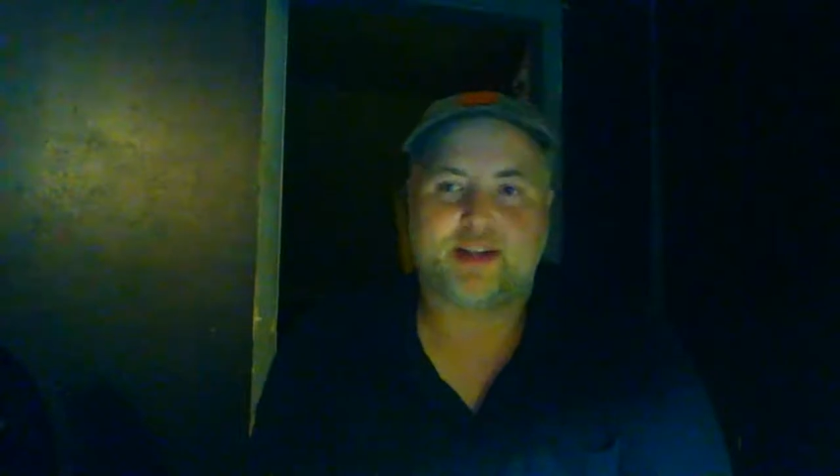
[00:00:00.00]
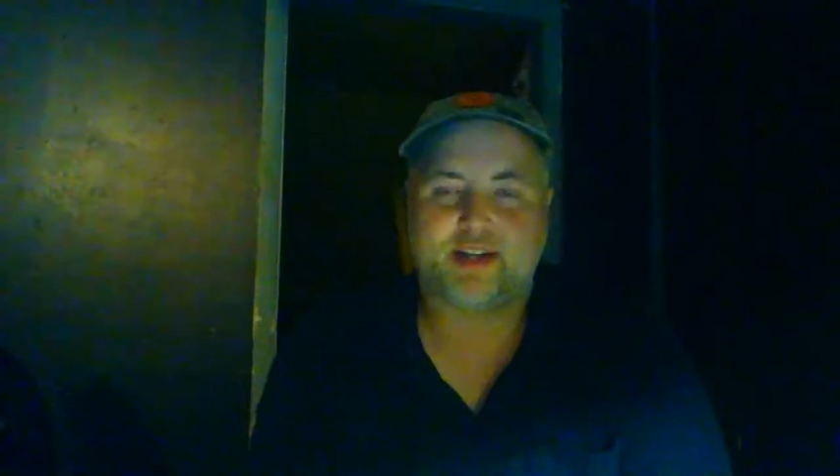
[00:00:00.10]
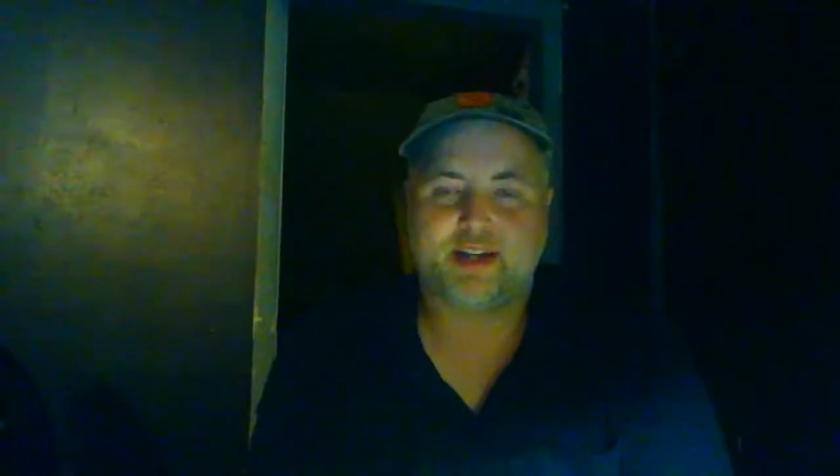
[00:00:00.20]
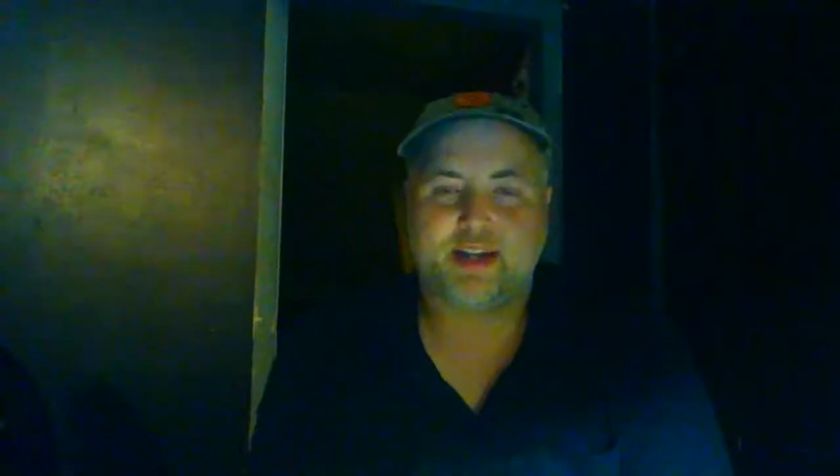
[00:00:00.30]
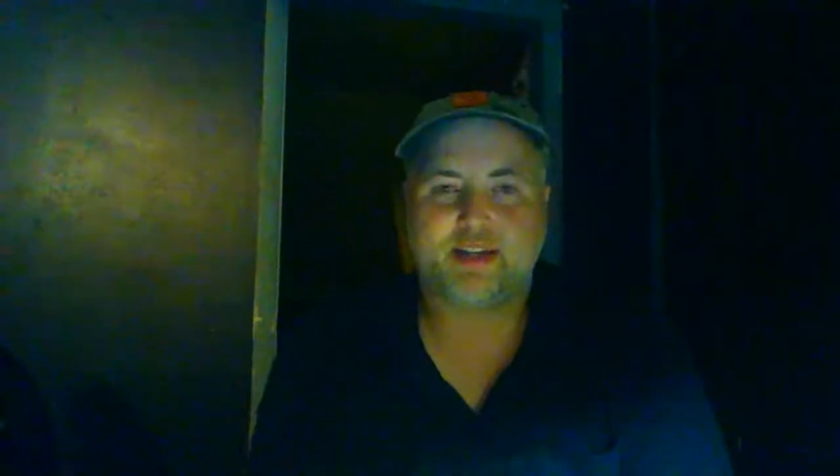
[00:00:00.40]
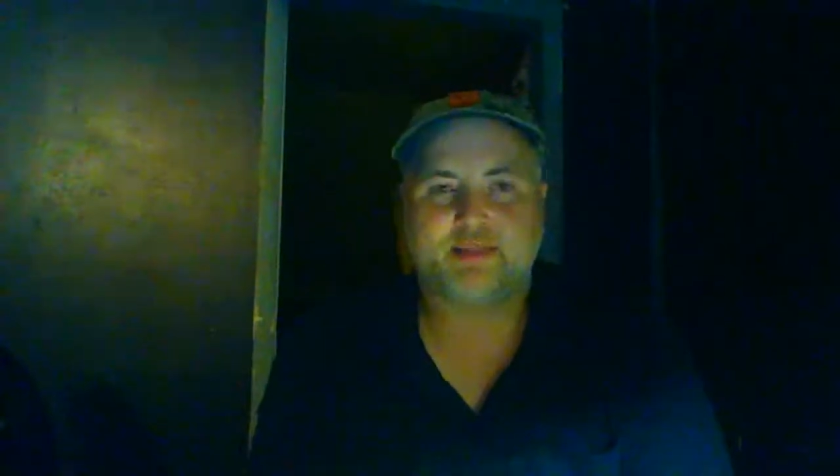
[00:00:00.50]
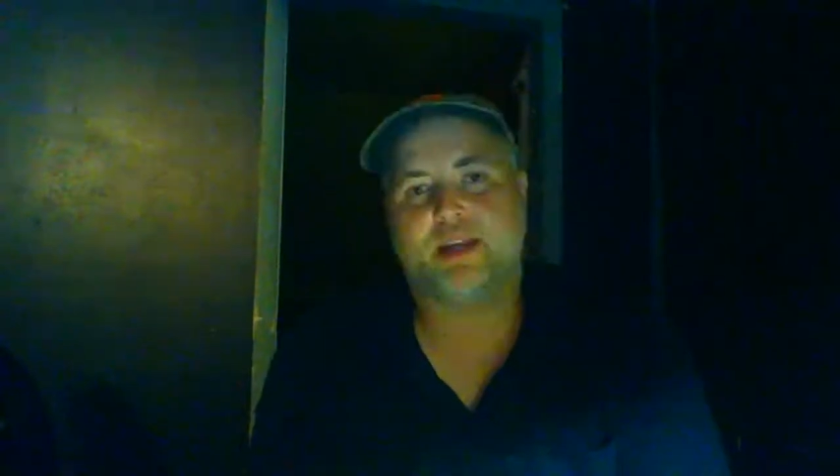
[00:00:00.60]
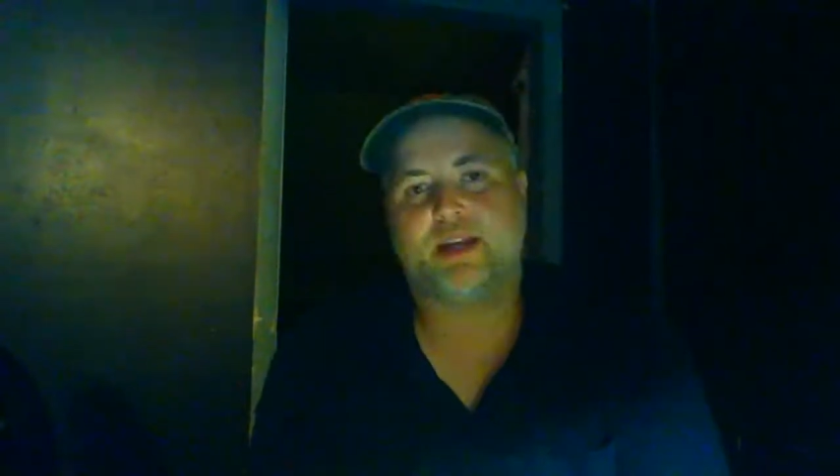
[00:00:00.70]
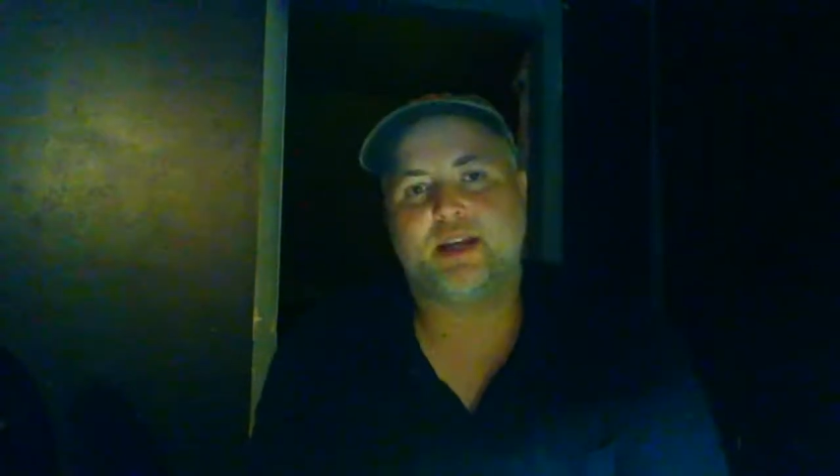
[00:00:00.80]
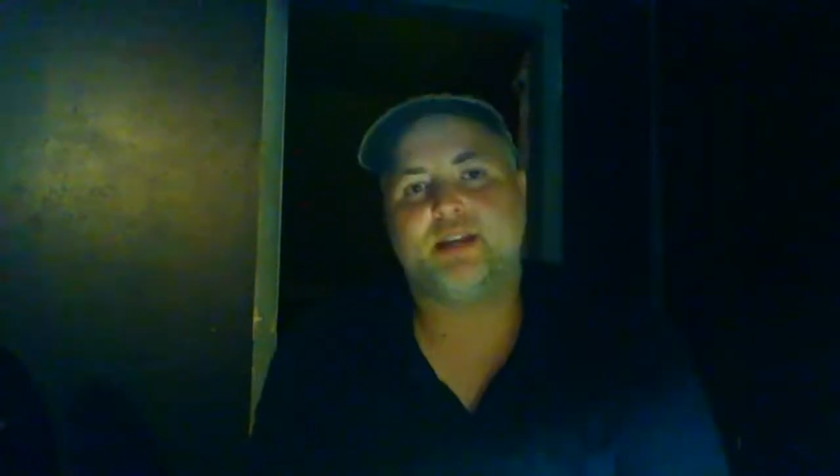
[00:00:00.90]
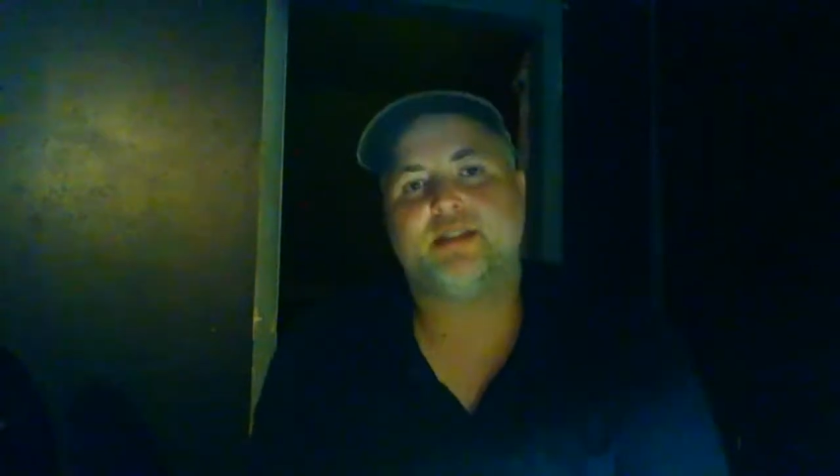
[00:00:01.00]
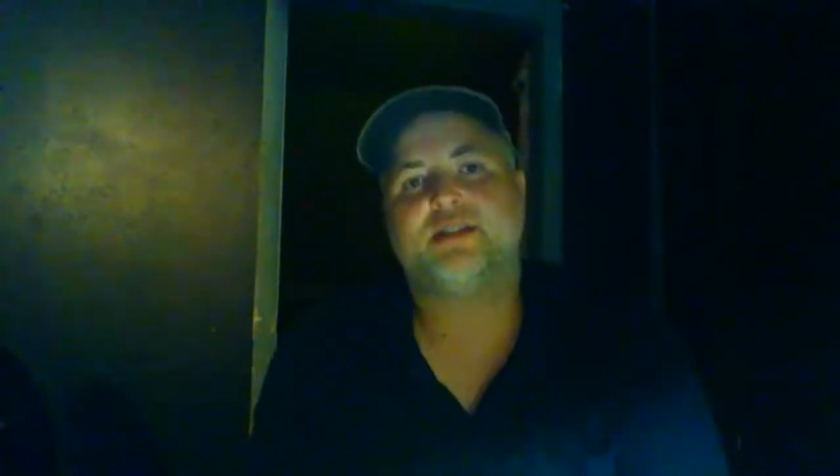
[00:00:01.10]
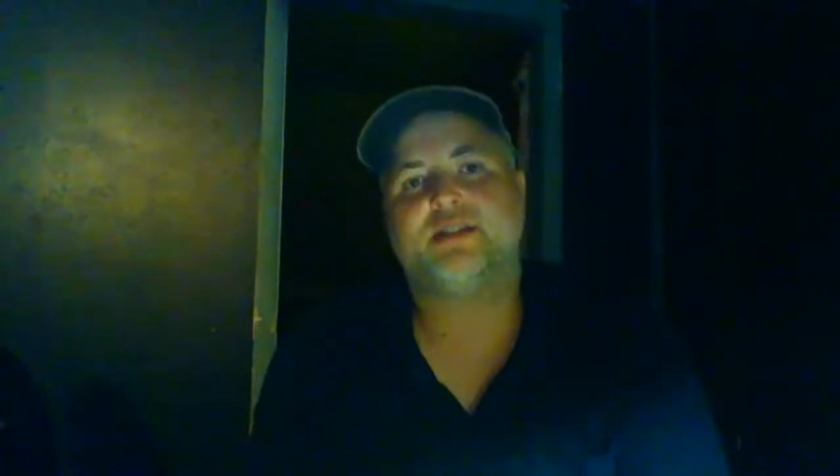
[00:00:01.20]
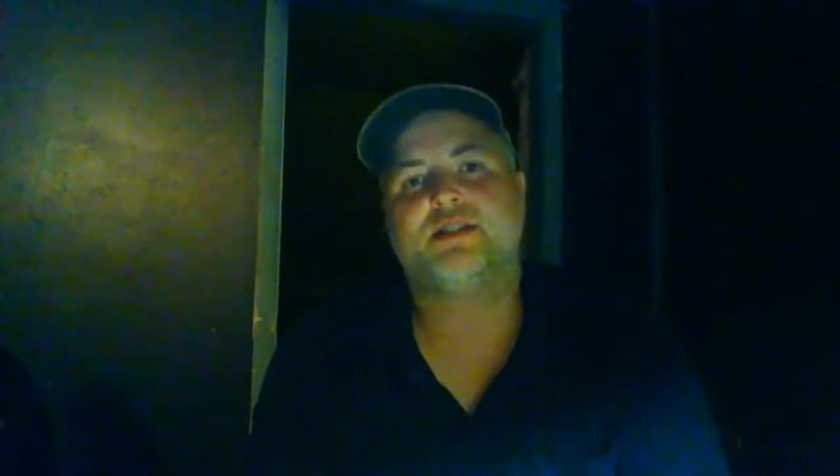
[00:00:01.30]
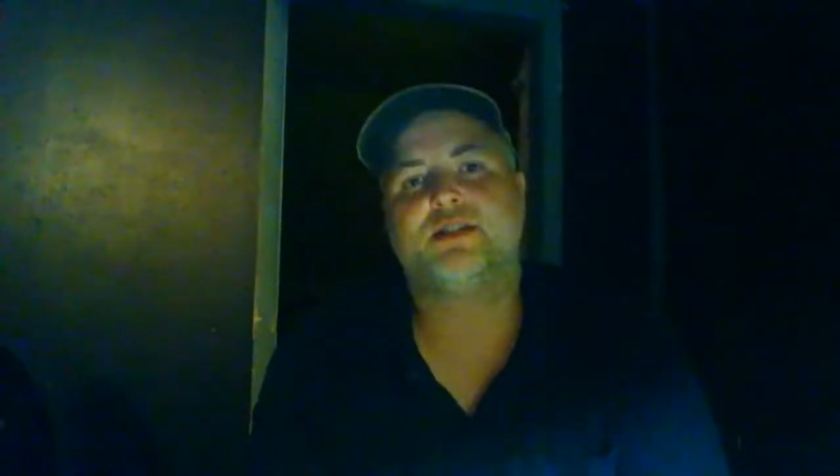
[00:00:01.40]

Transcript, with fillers: it a night, and